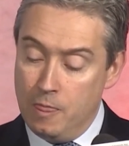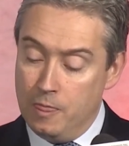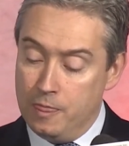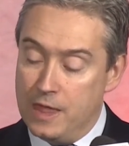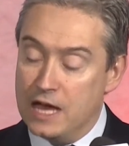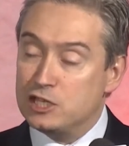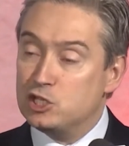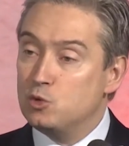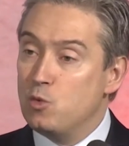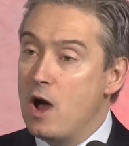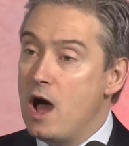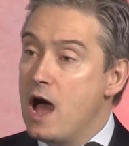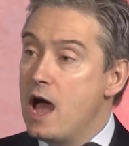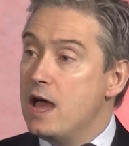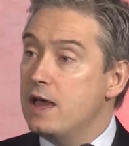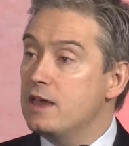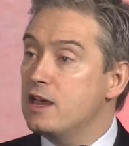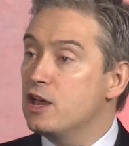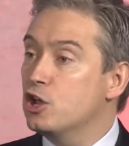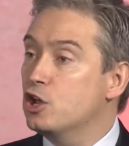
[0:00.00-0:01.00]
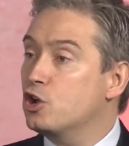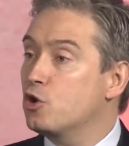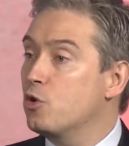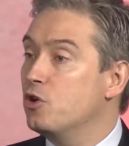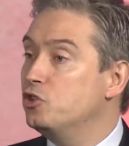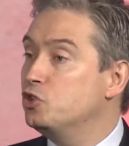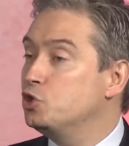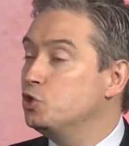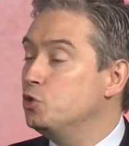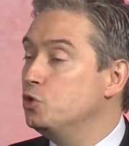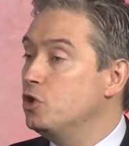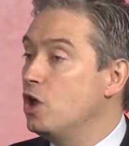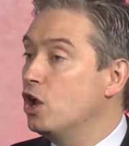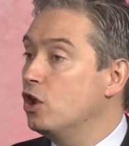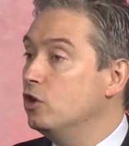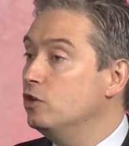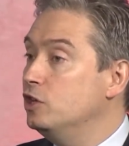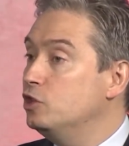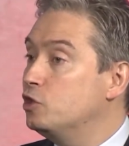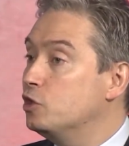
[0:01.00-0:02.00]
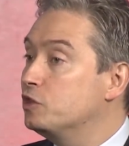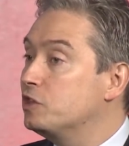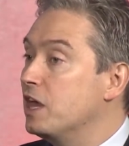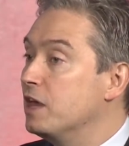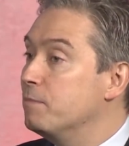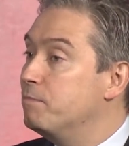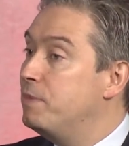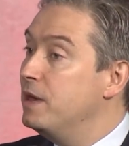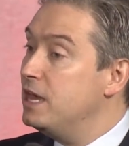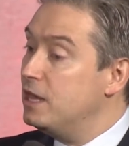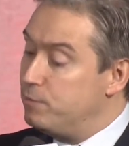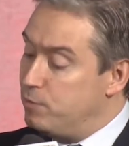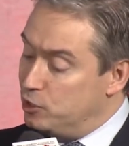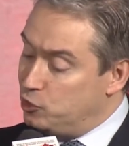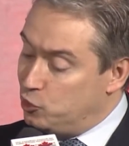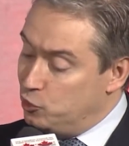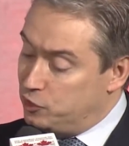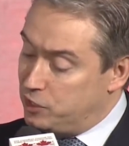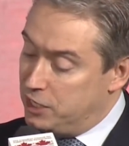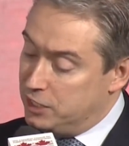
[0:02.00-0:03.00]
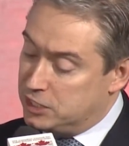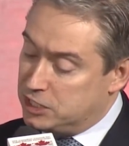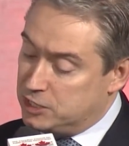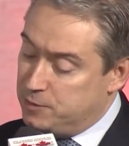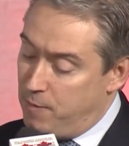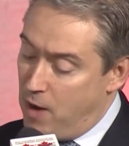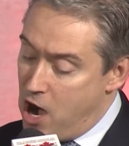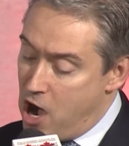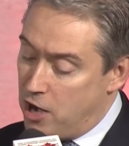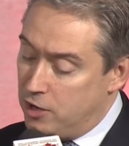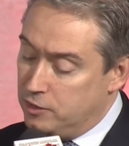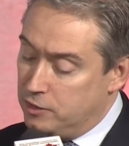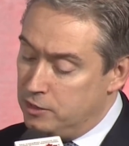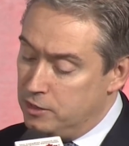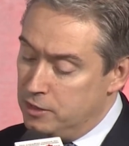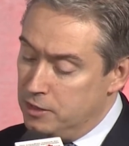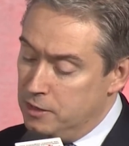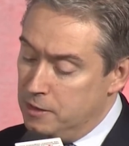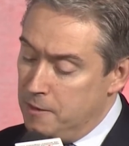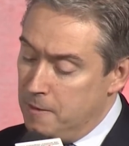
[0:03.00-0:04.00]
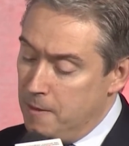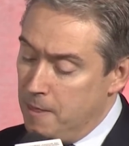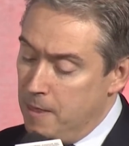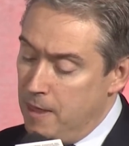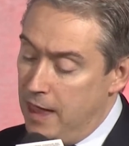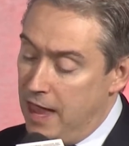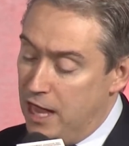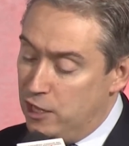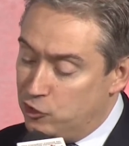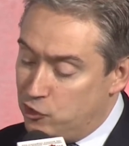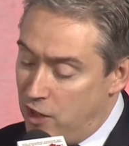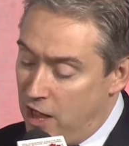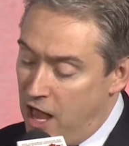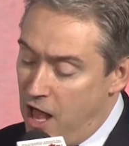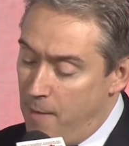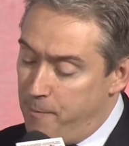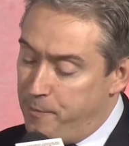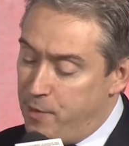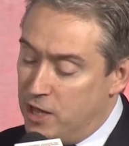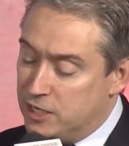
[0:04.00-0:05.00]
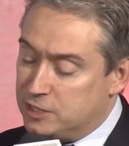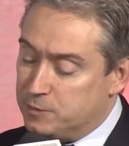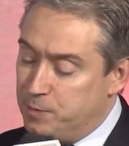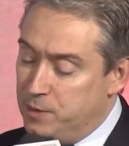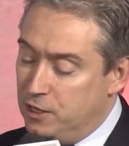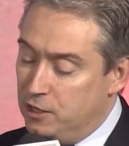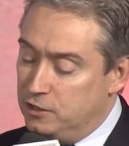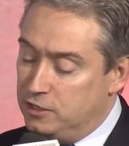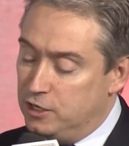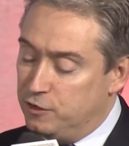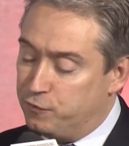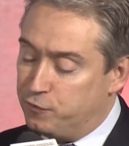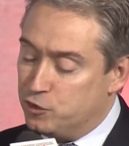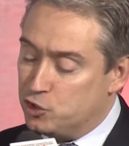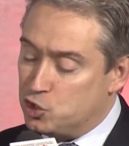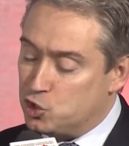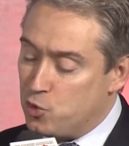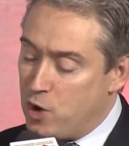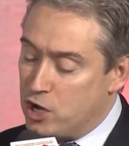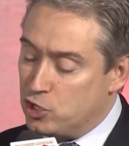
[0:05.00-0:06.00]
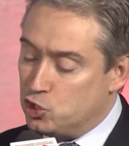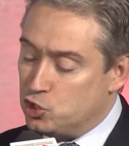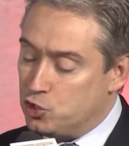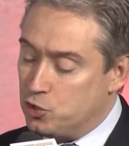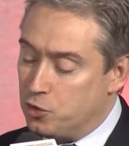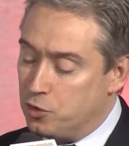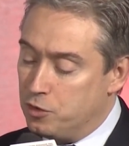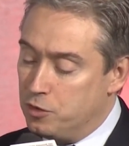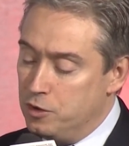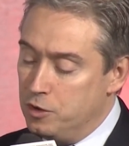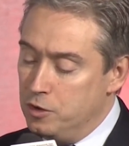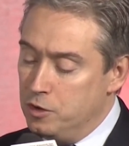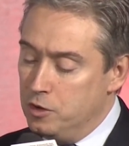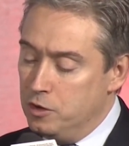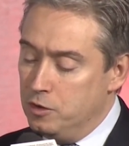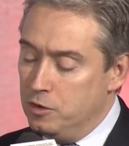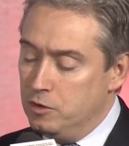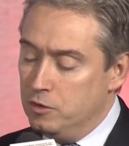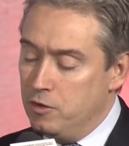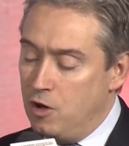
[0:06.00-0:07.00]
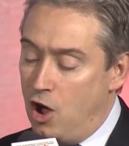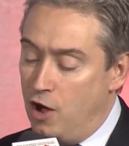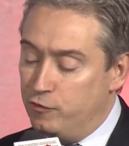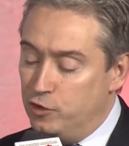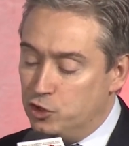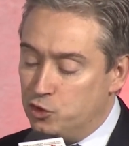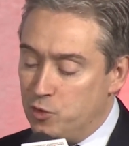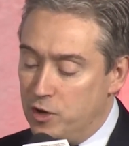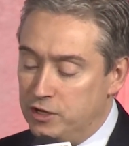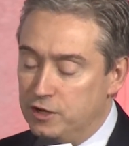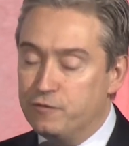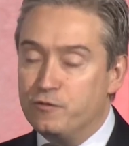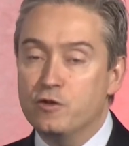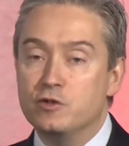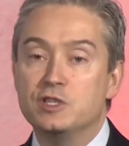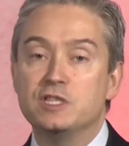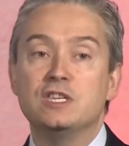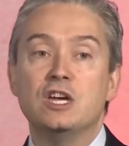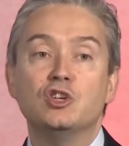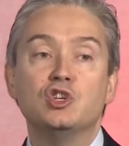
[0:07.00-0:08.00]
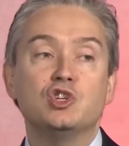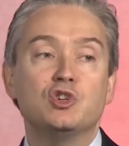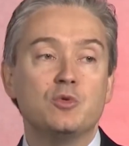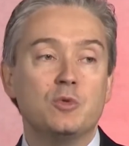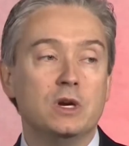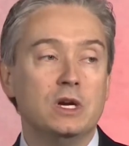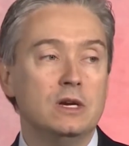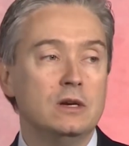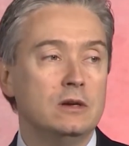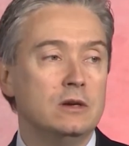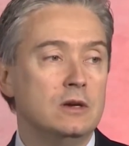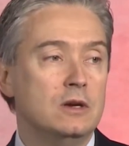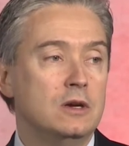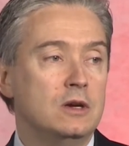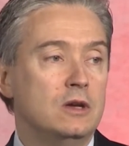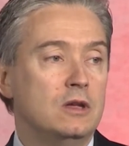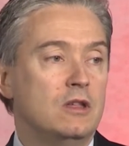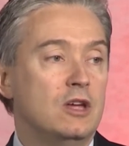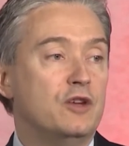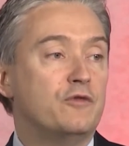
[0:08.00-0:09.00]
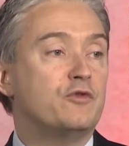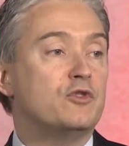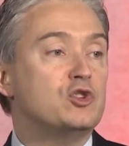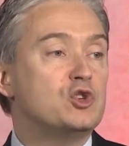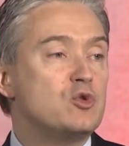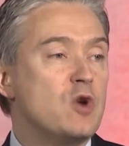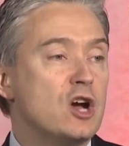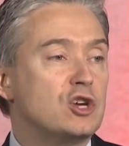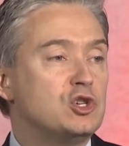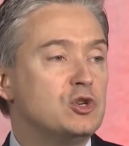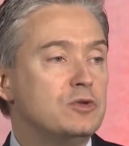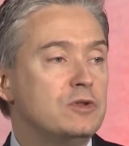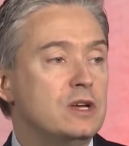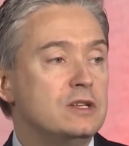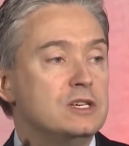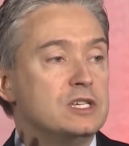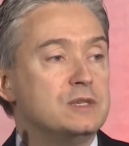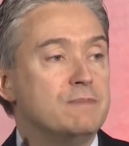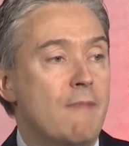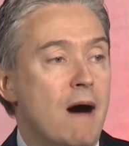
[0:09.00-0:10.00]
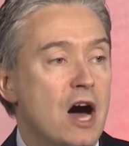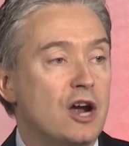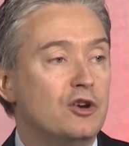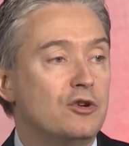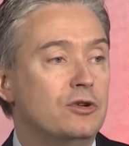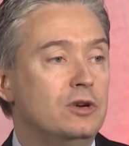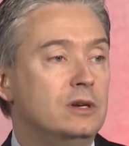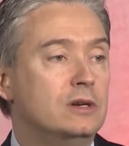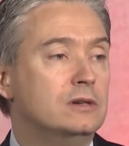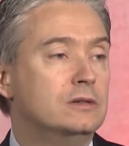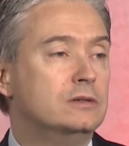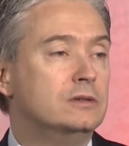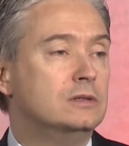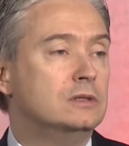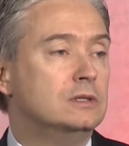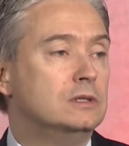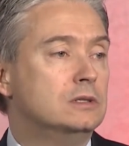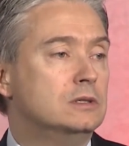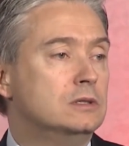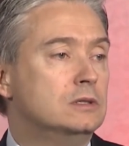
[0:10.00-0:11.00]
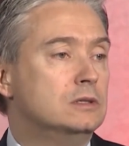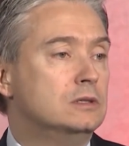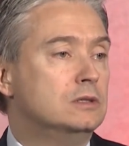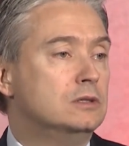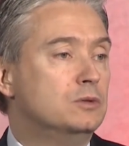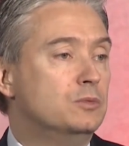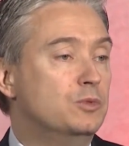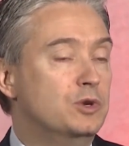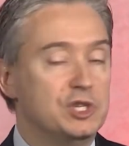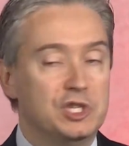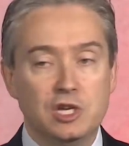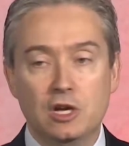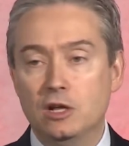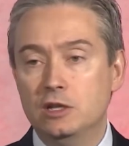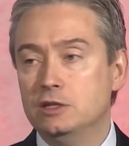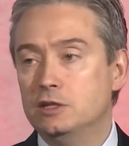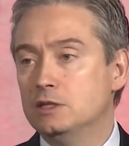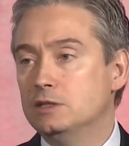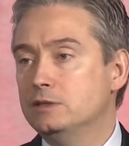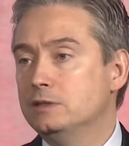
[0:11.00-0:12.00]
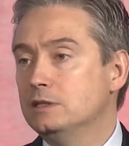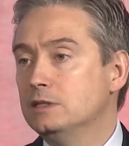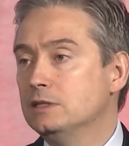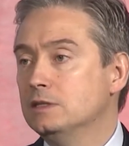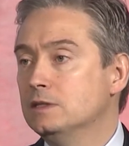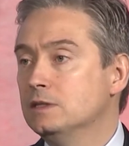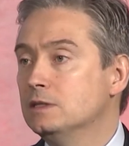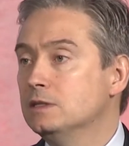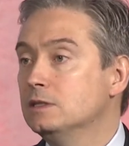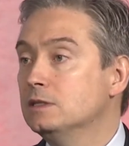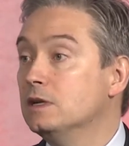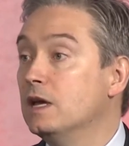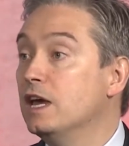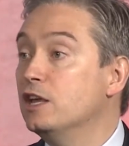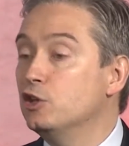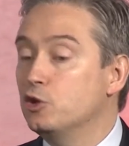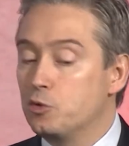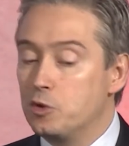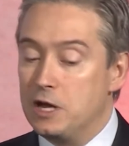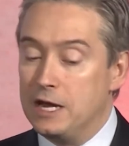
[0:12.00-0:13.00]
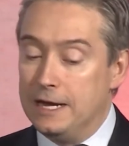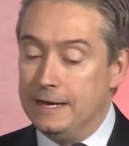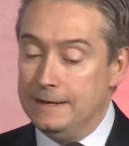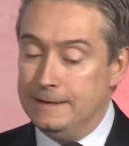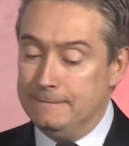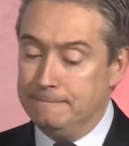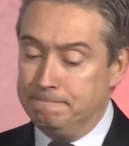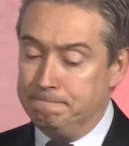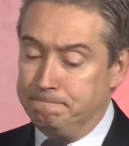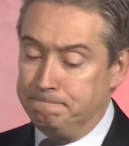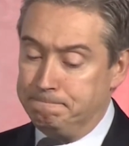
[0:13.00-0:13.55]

That's why I encourage you not only to think big, but to think smart and to help us build the infrastructure of the 21st century, infrastructure that is modern, resilient, and green.